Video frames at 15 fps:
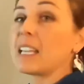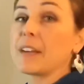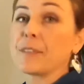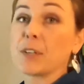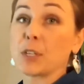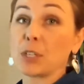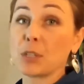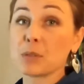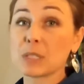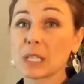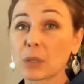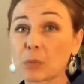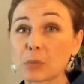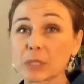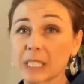if you're using
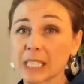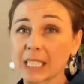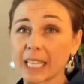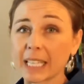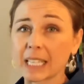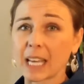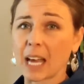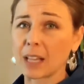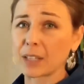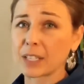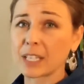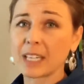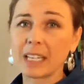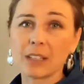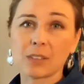a really light
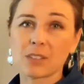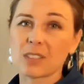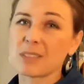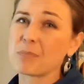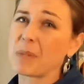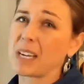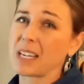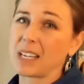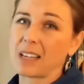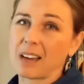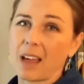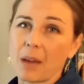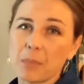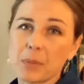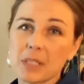color, it'll just muddy it up.